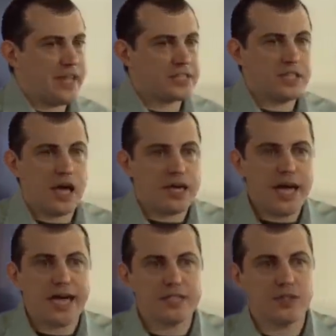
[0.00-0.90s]
And that's not
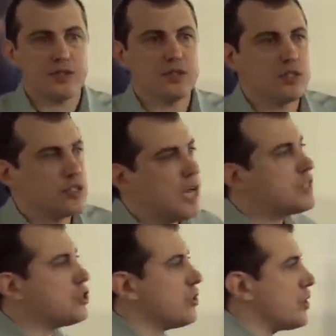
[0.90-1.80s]
an accident. It's
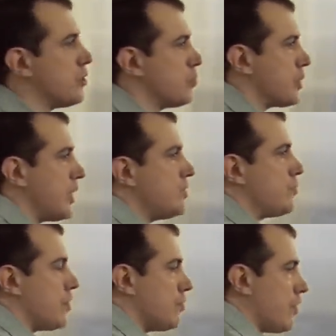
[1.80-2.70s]
not Turing complete
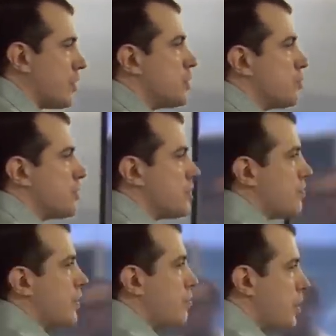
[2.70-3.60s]
for a very
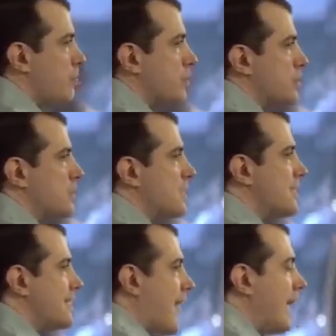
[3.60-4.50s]
specific purpose. It's
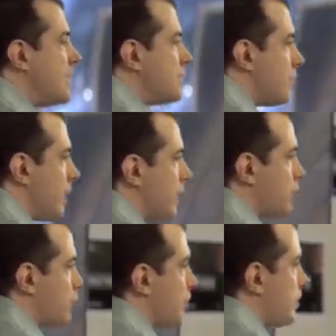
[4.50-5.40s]
designed to be
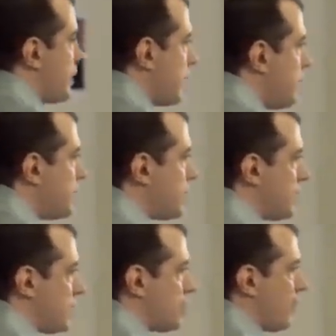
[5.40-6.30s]
extremely
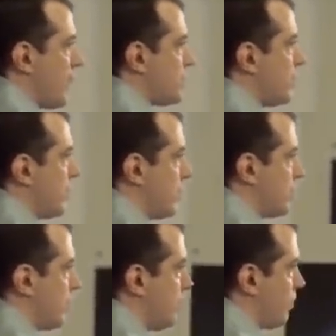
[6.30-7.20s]
limited in its
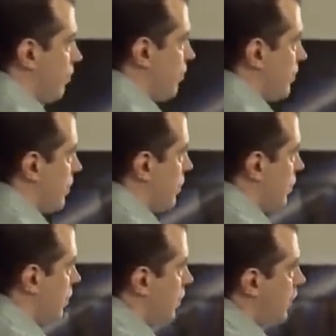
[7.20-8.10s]
flexibility
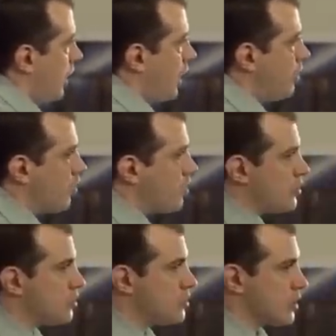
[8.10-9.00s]
in
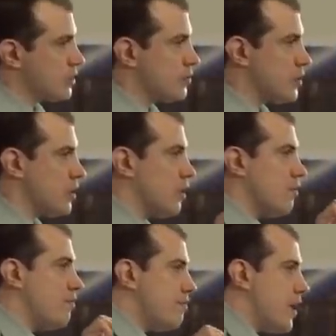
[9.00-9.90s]
order to deliver
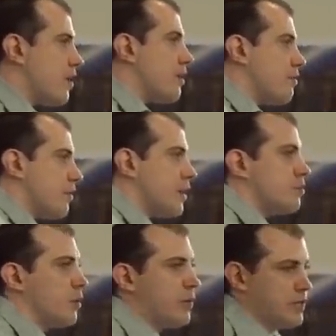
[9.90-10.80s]
very,
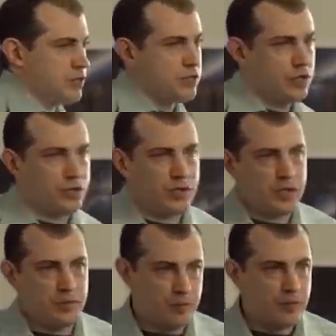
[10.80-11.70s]
very robust
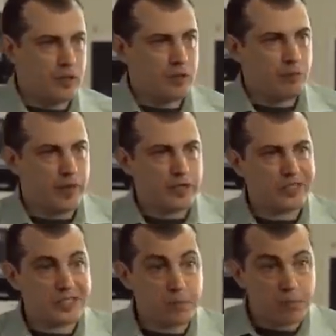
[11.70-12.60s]
security
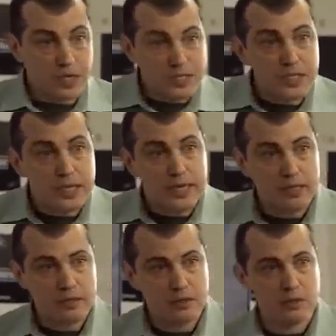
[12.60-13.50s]
because
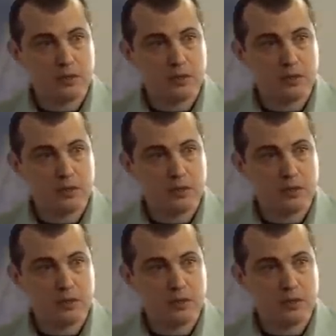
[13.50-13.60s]
simplicity